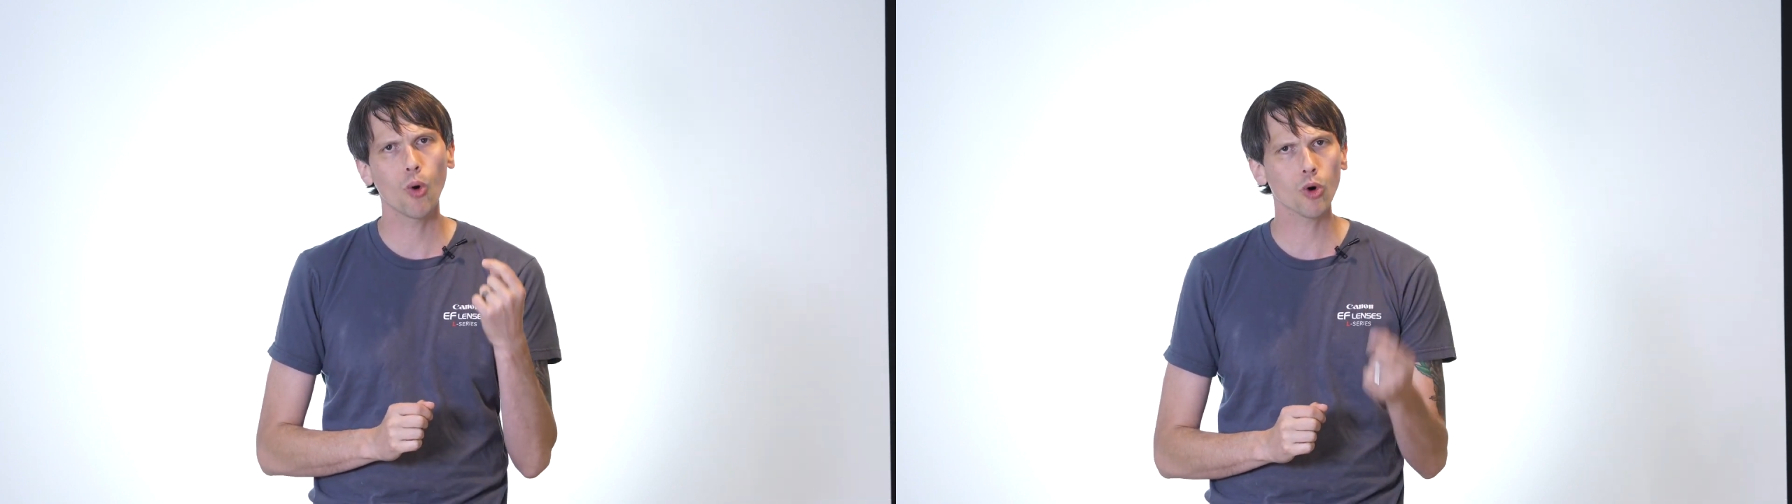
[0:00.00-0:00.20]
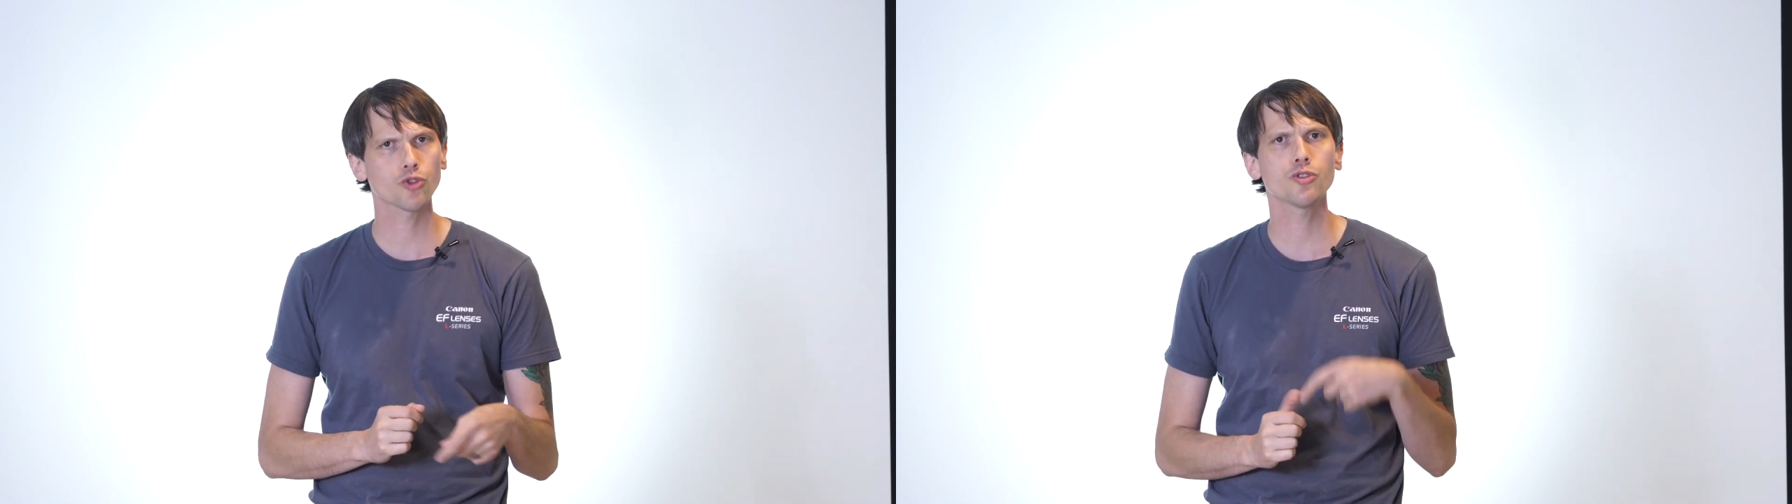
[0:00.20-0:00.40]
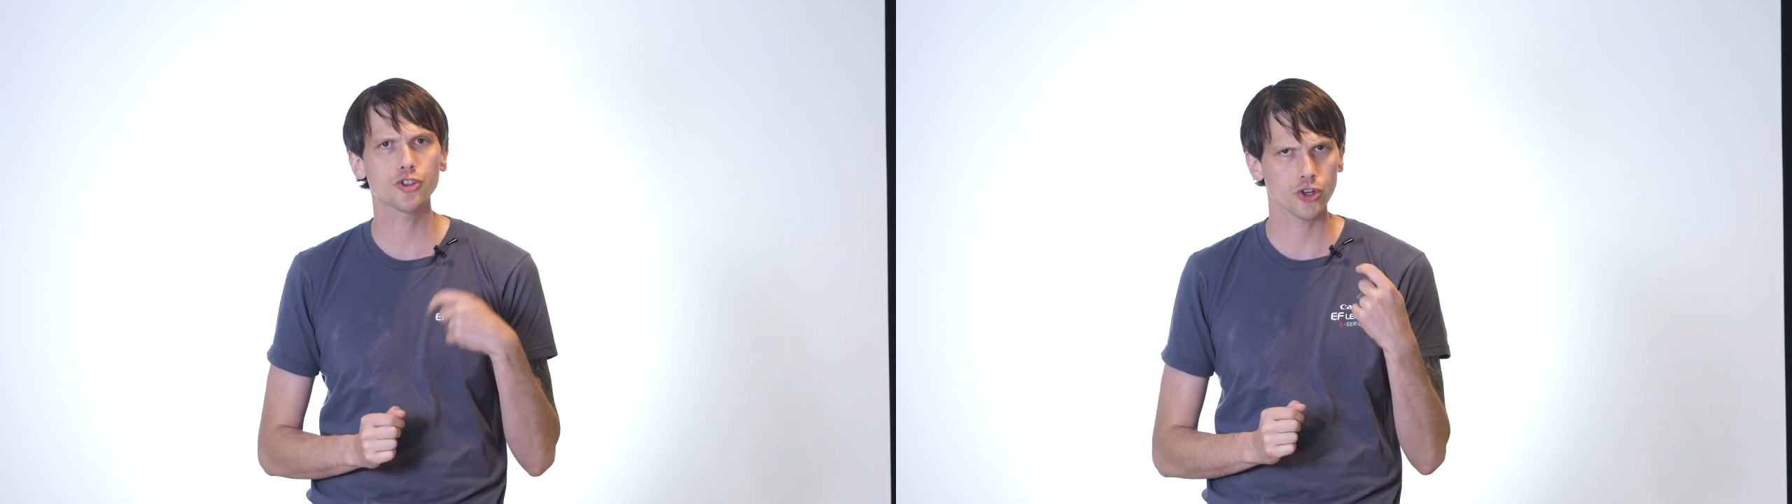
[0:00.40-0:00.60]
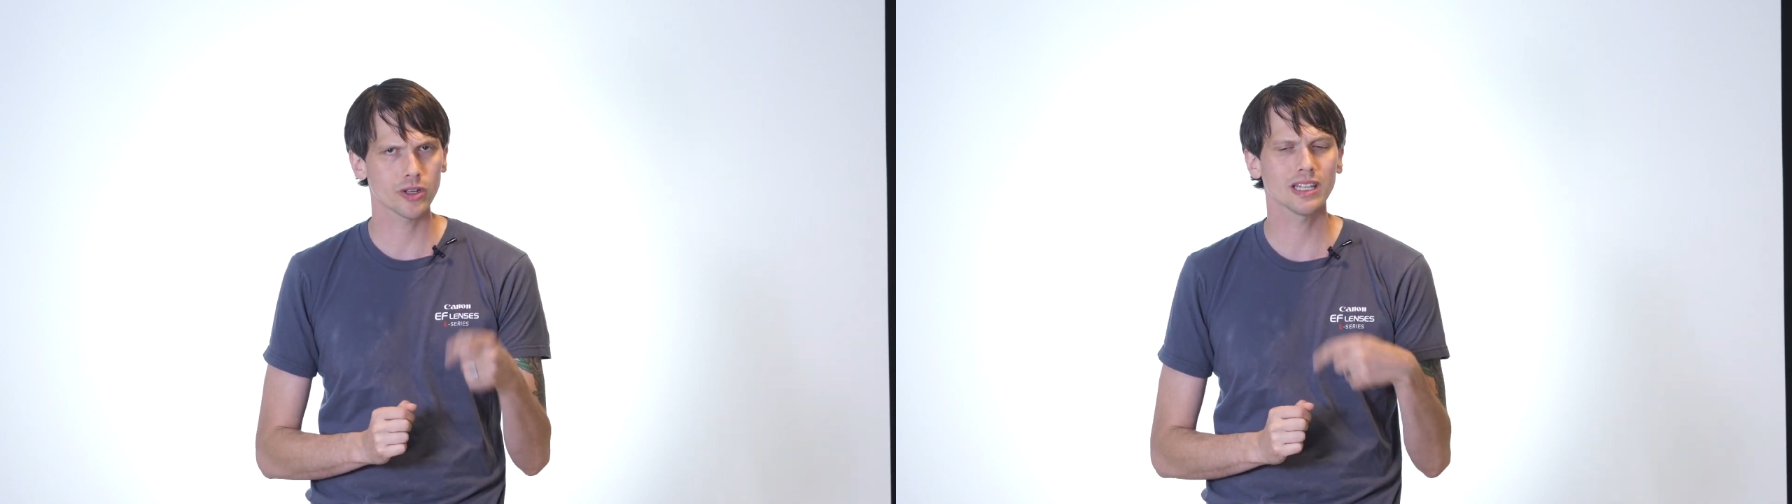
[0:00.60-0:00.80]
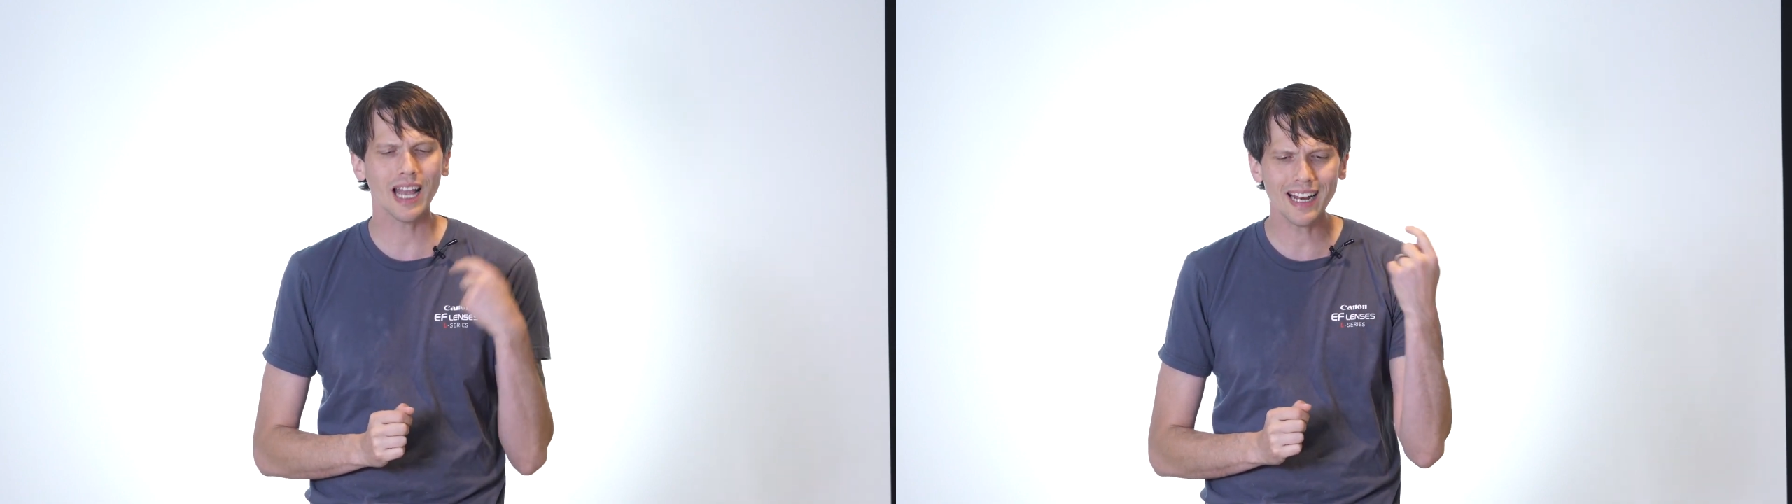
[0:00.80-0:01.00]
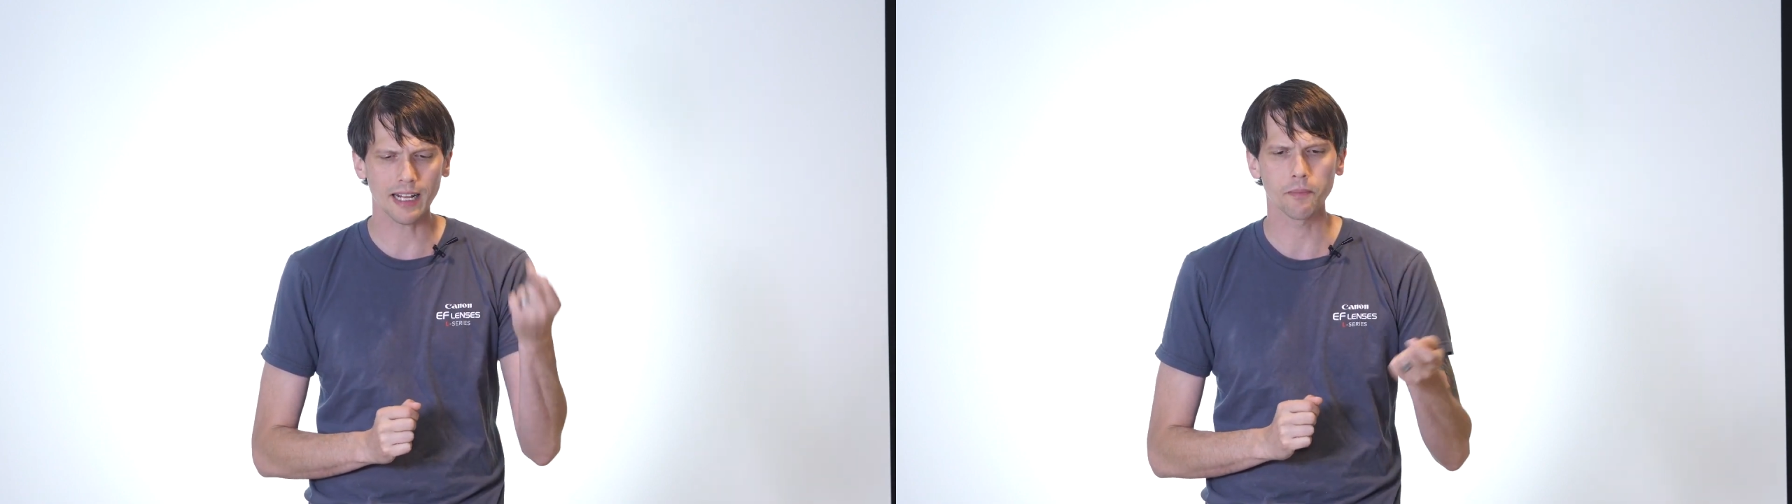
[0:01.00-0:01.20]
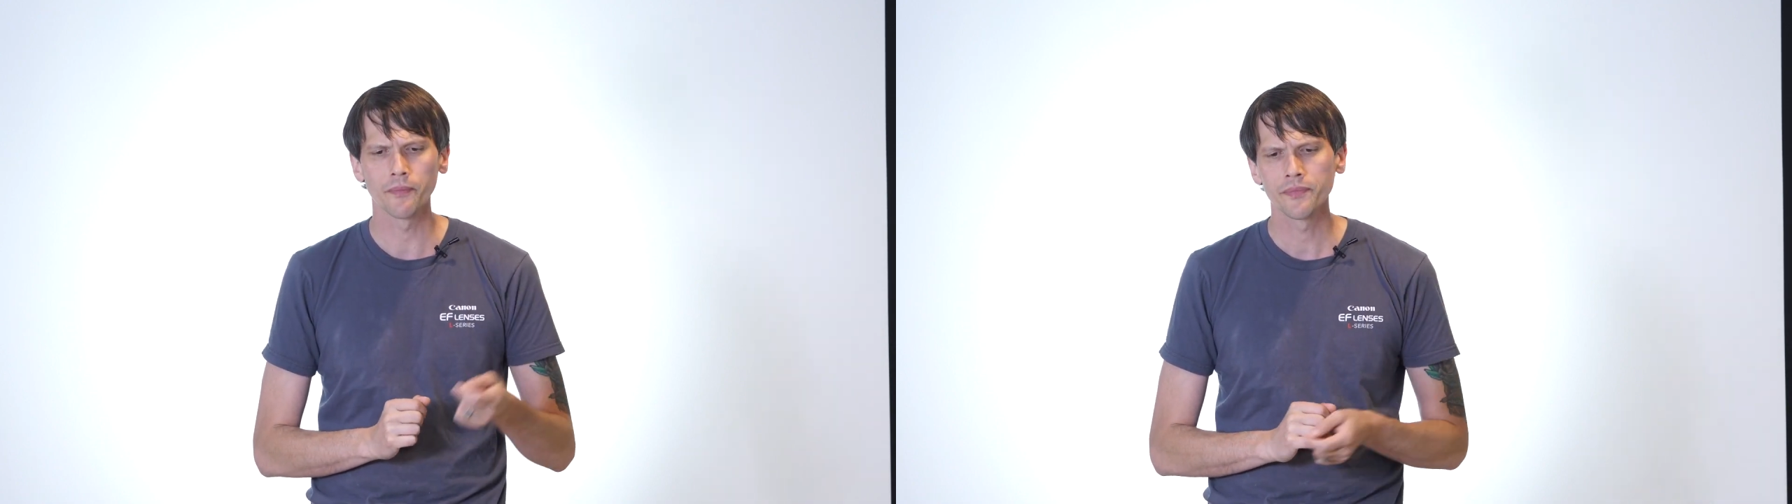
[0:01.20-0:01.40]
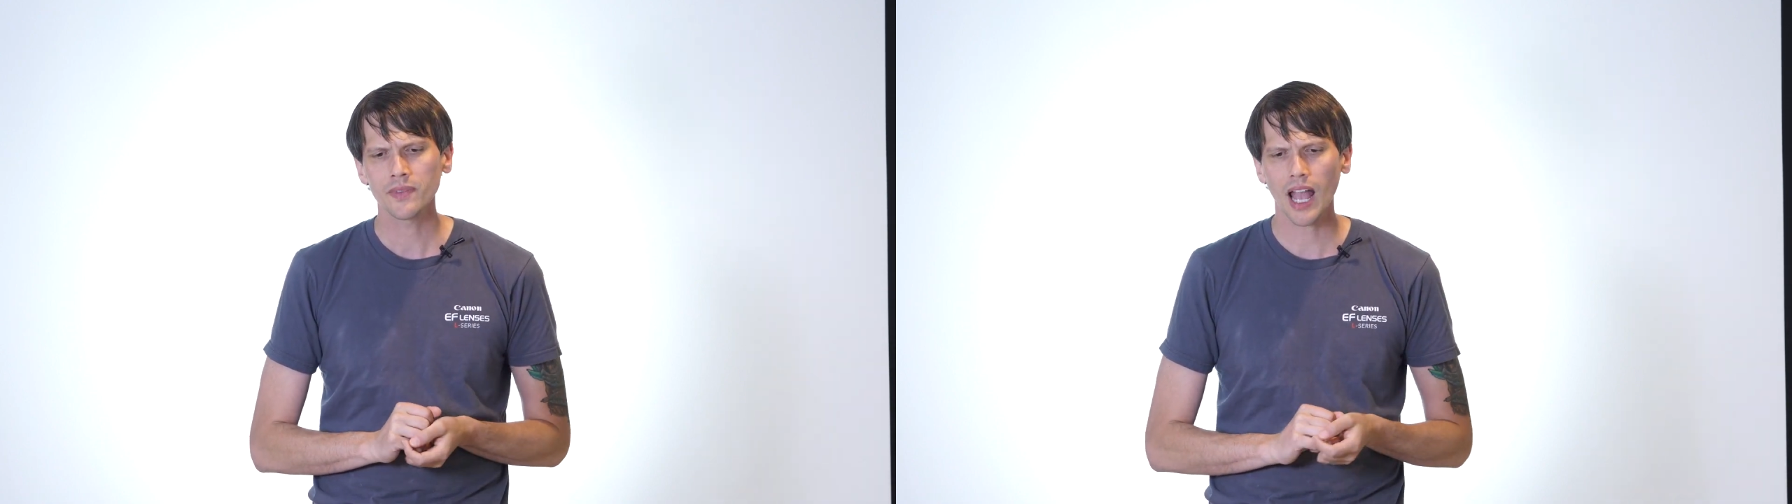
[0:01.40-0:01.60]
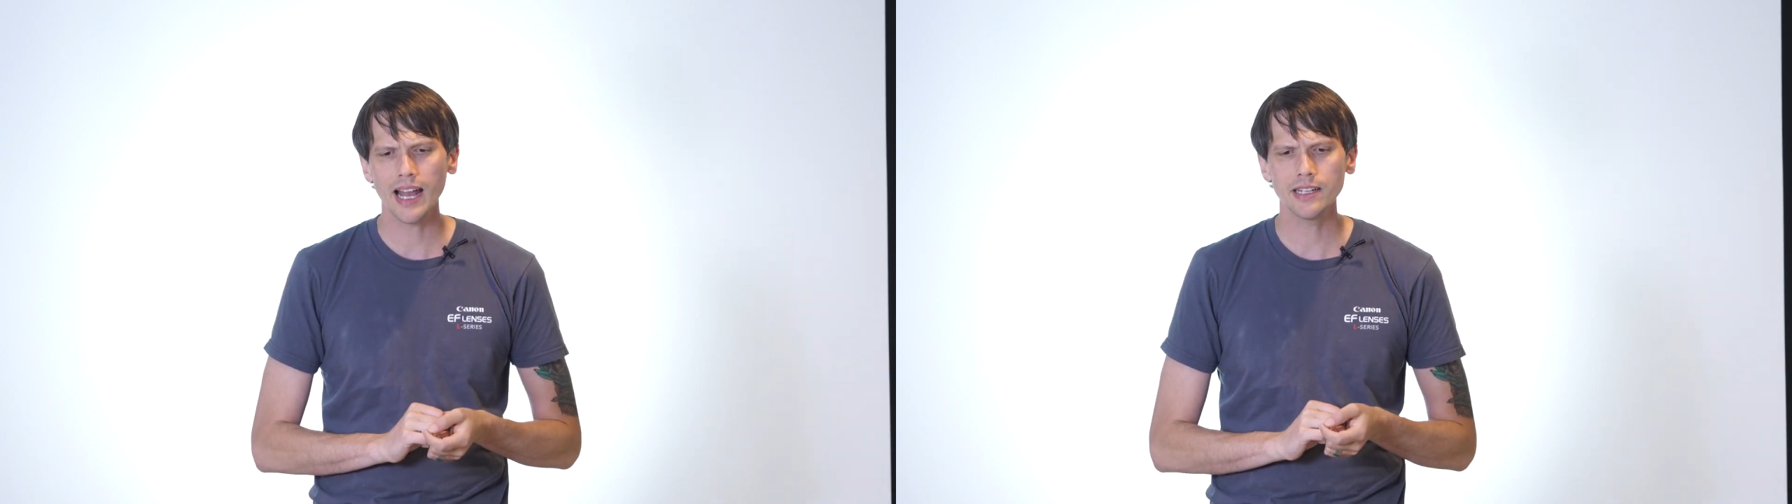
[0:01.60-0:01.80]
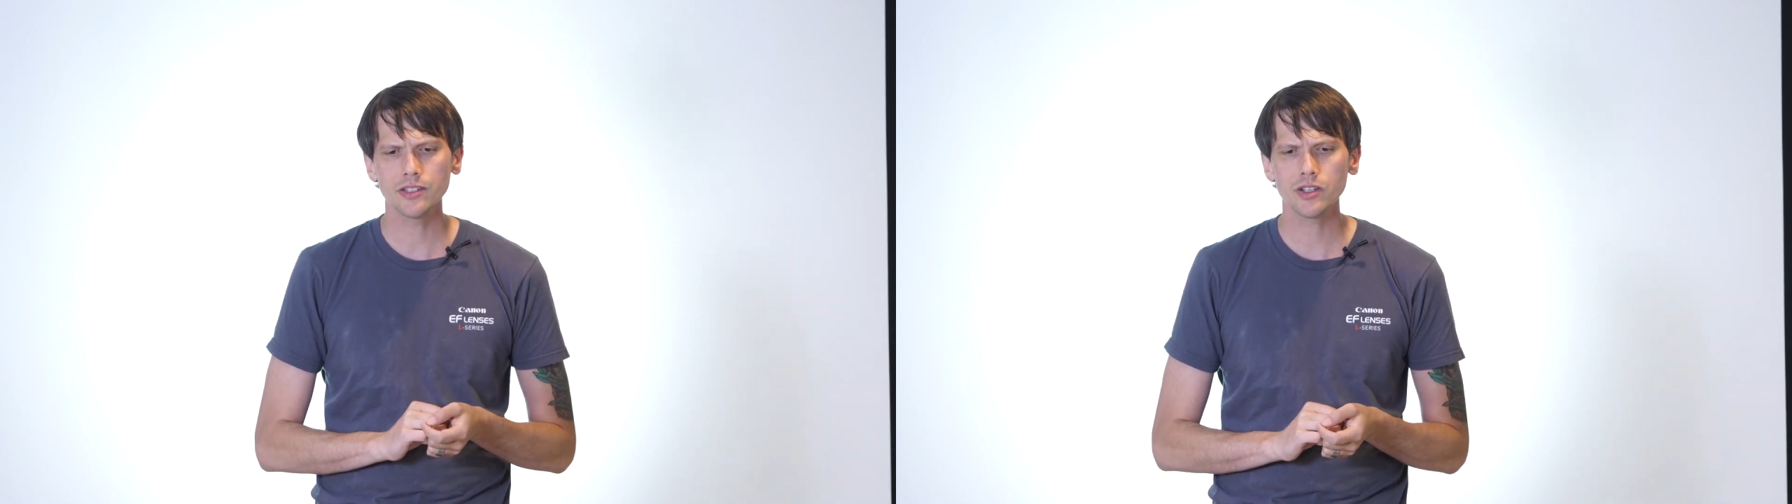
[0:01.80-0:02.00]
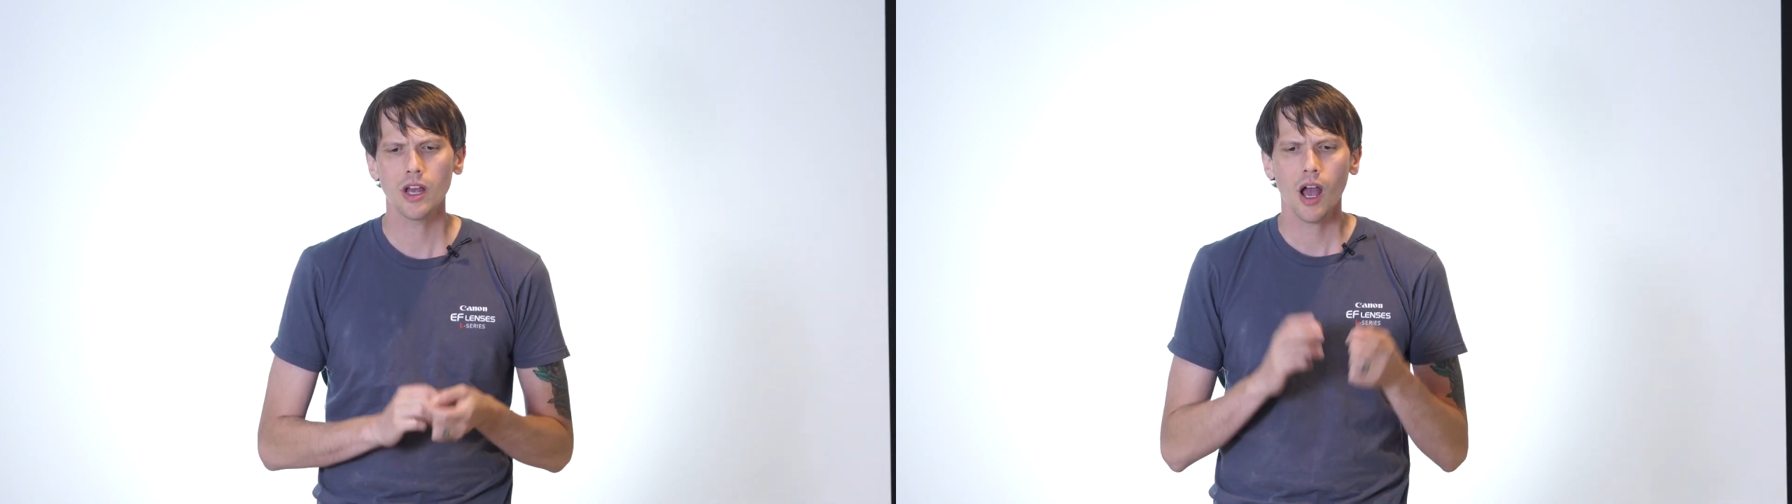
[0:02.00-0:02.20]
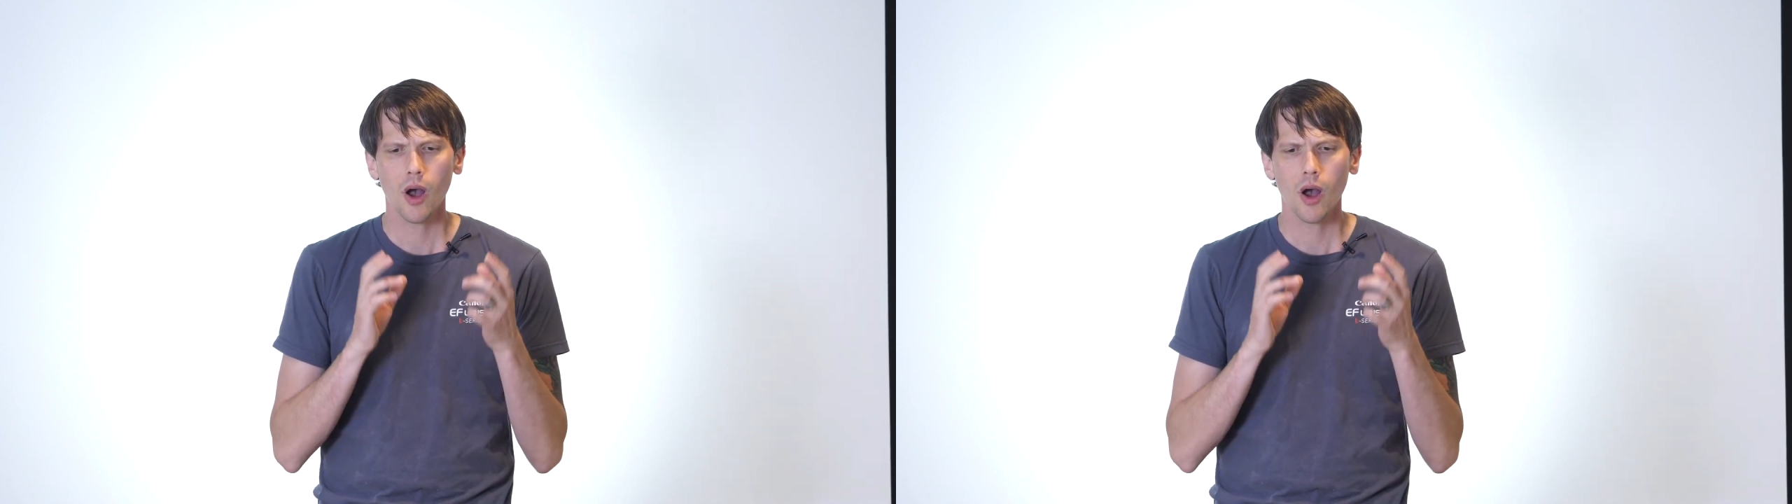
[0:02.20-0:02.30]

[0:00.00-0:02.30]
portraiture and lighting. And